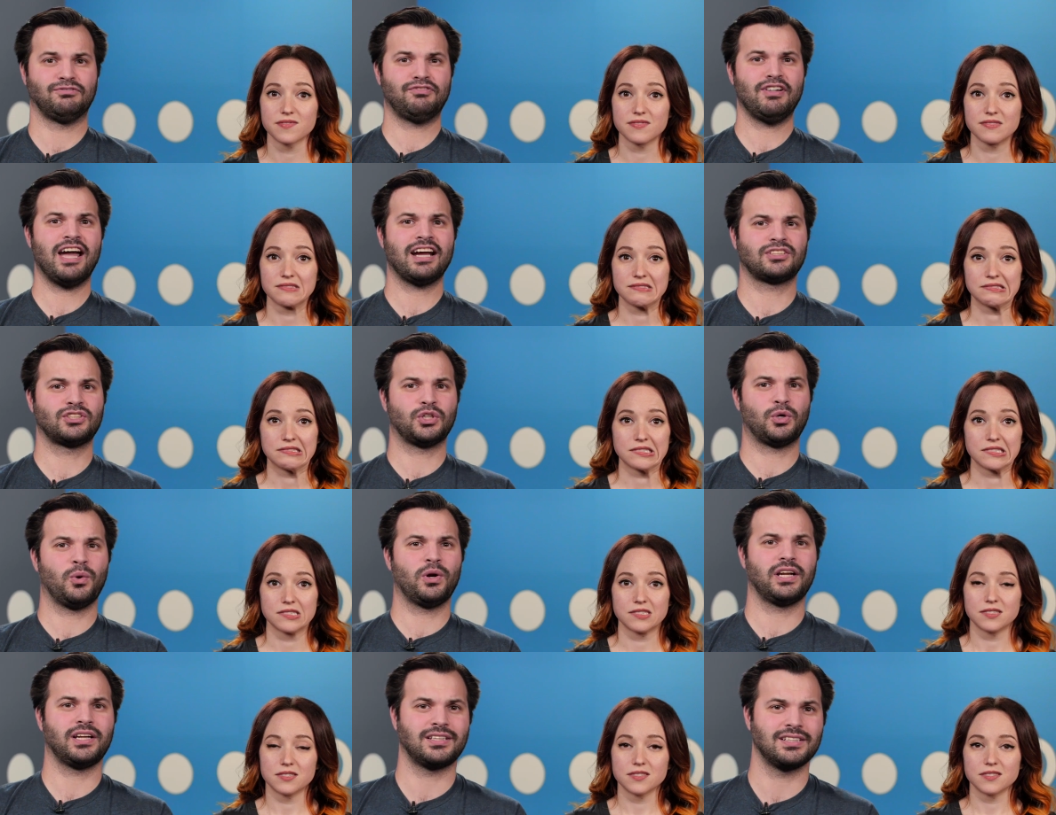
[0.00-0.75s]
Speaker 1: fact,
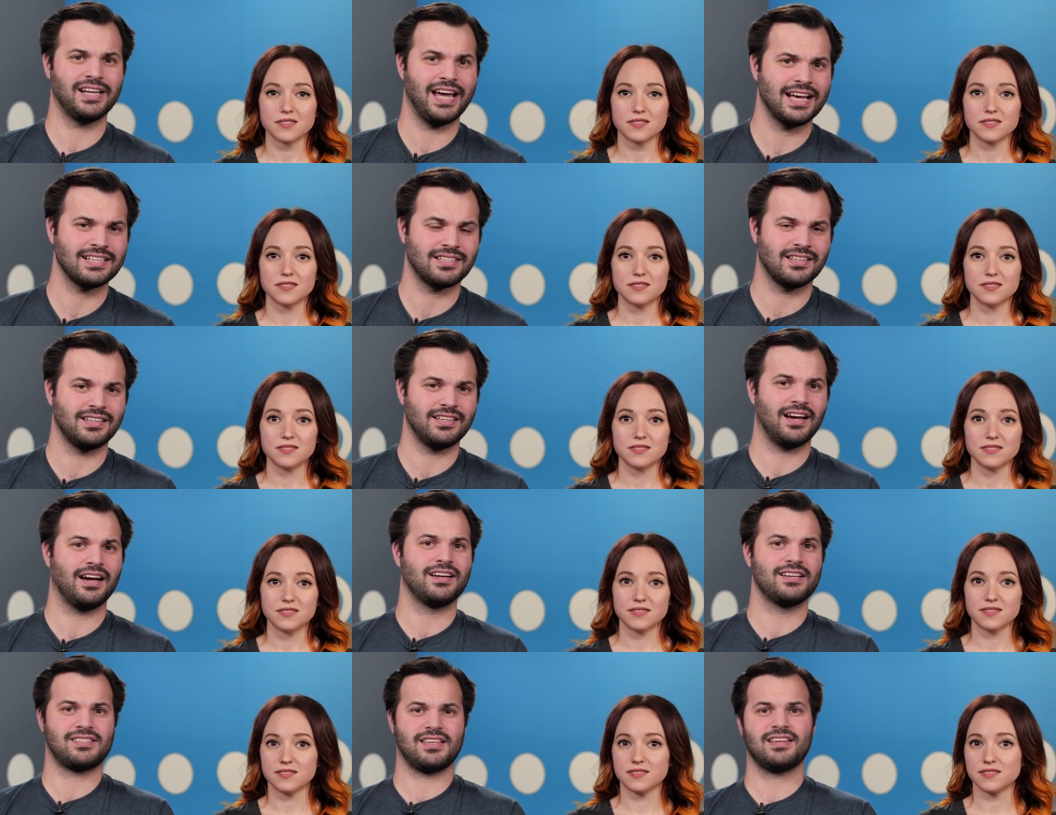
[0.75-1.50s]
according to NASA,
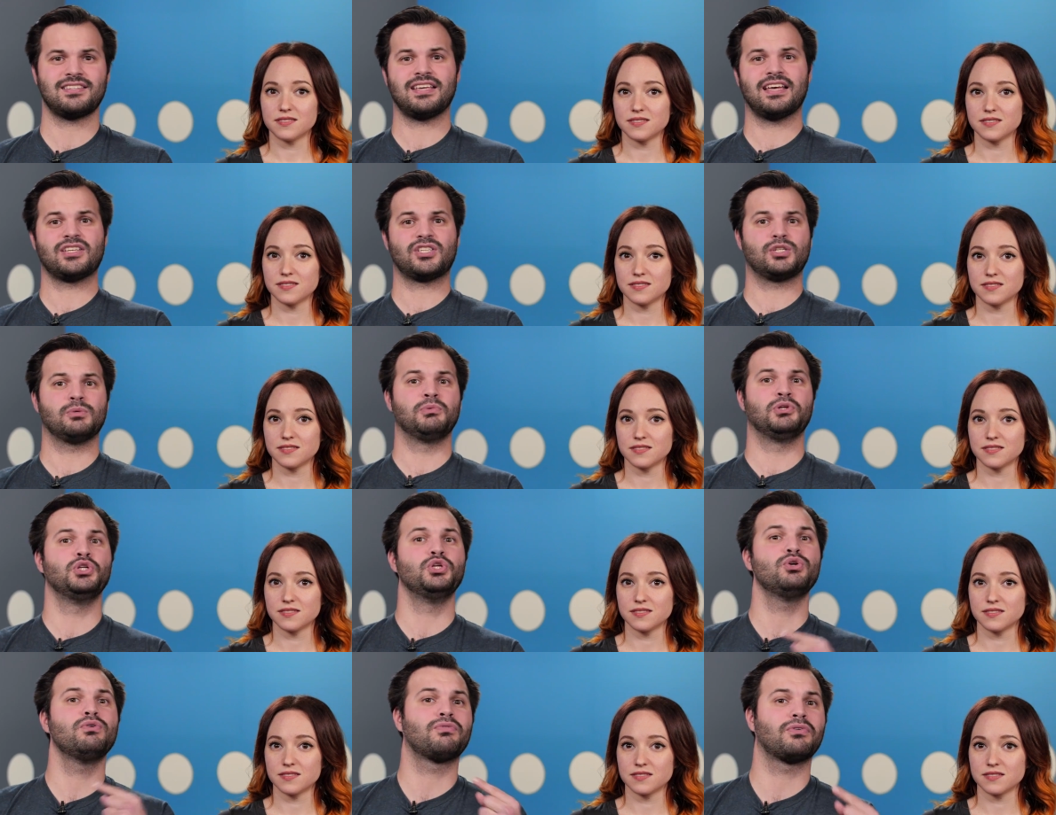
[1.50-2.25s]
the ISS has to
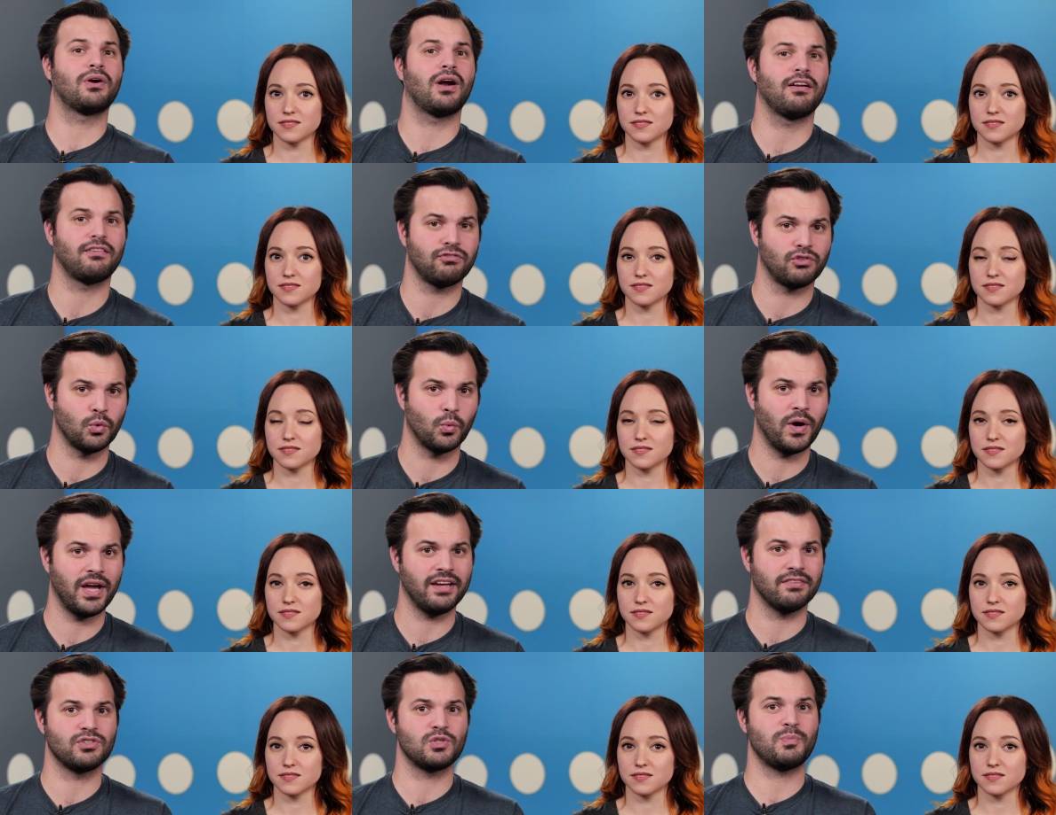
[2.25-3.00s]
maneuver out of the
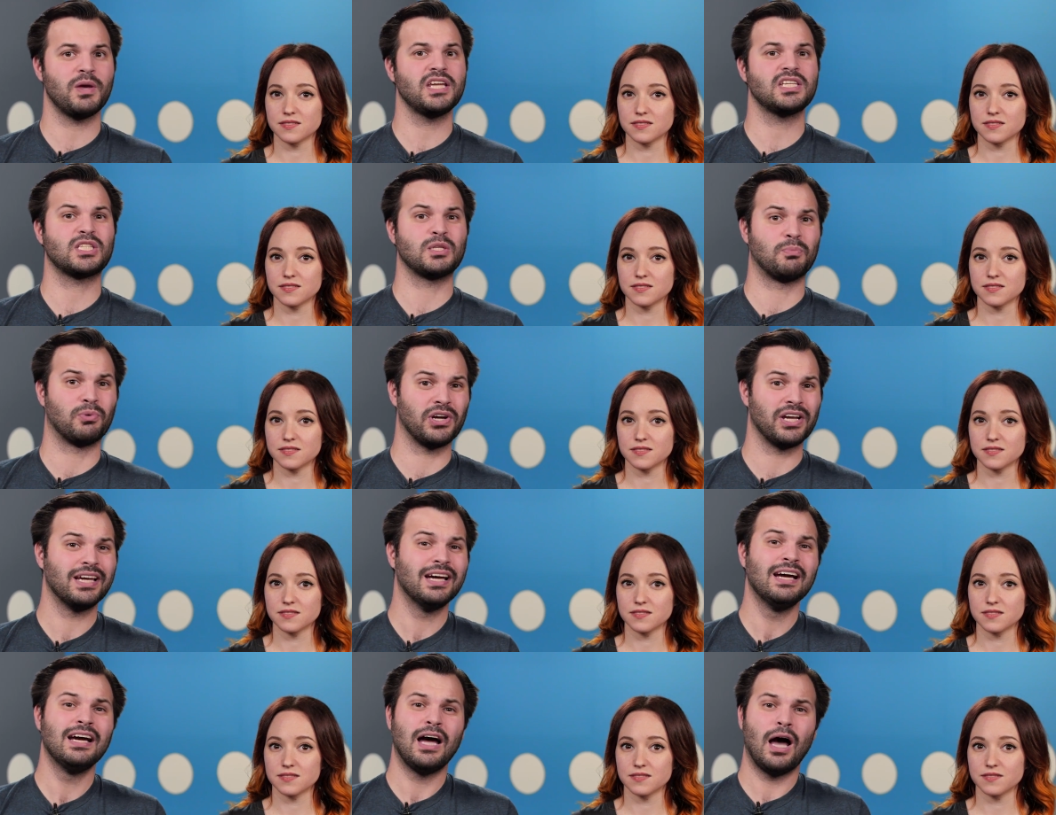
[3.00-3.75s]
way of space
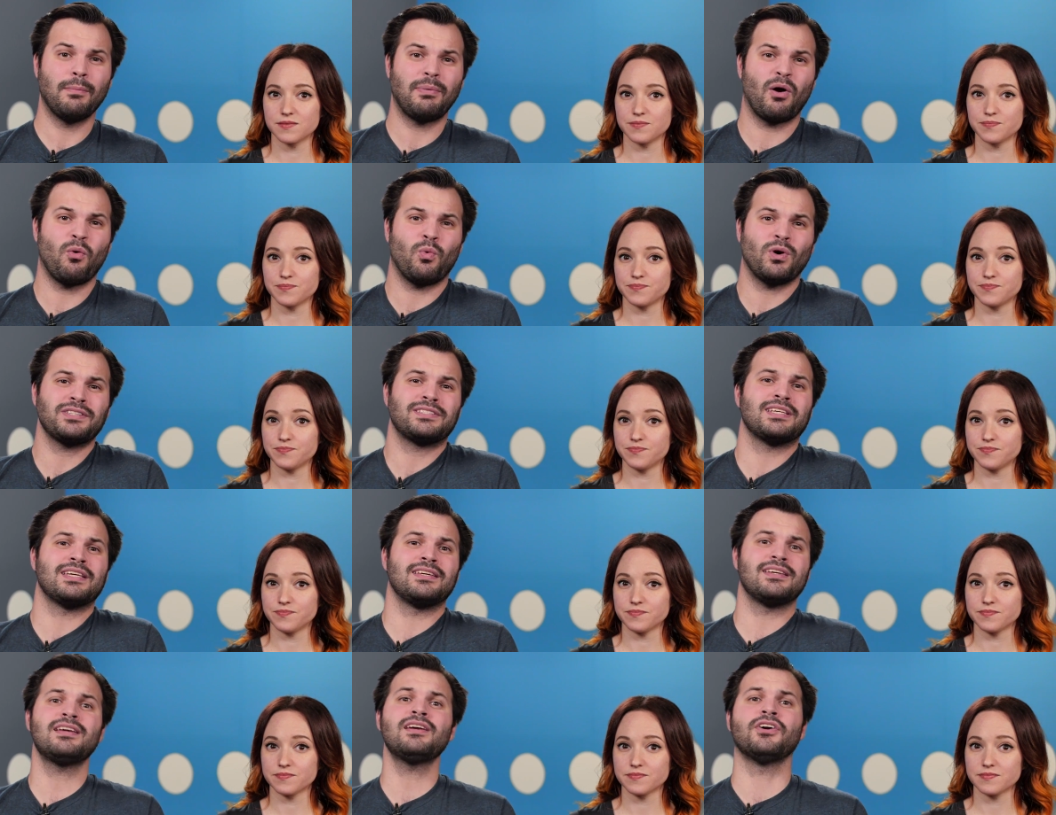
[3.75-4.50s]
debris about
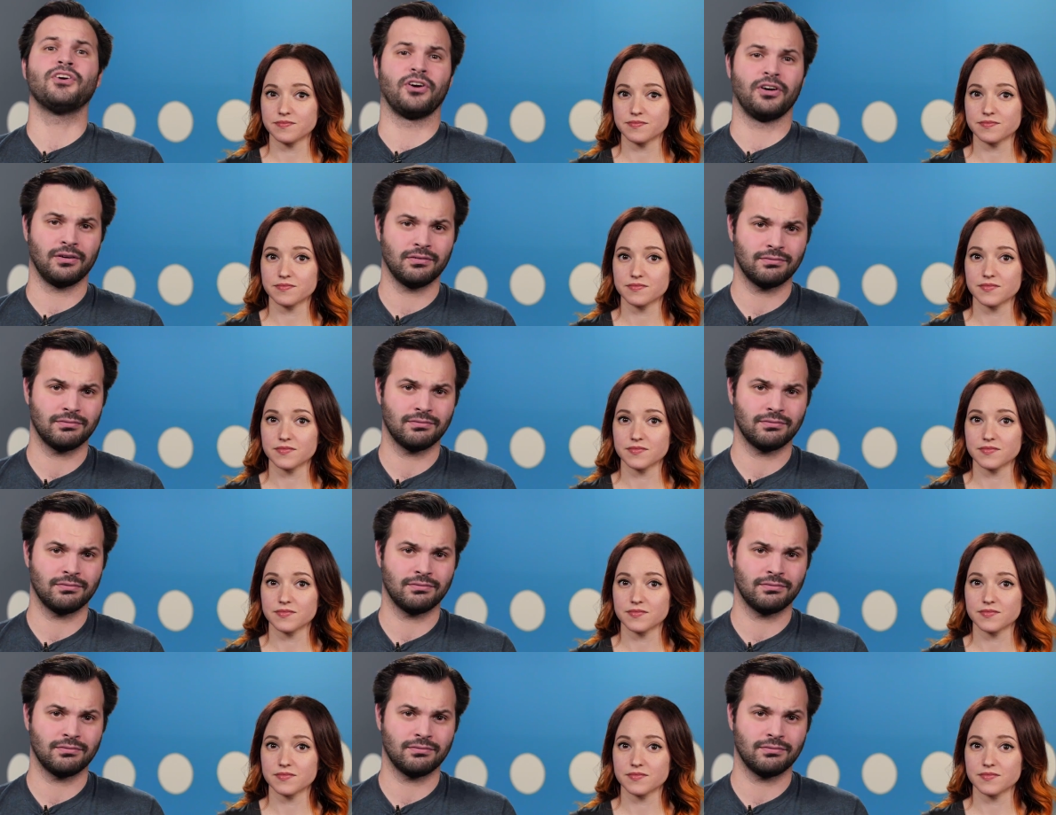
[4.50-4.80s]
once a year.